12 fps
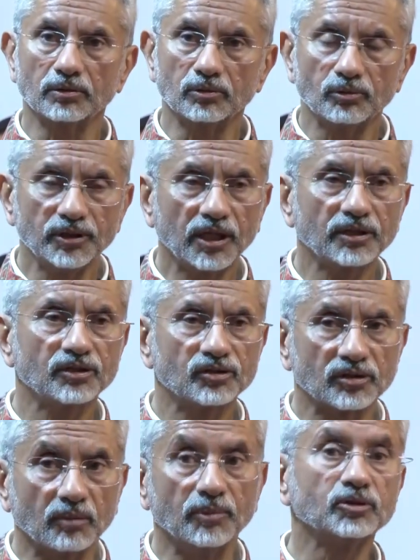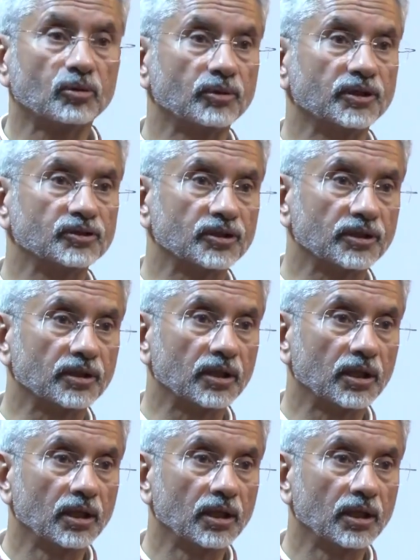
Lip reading: Dunya ki samajh honi chahiye.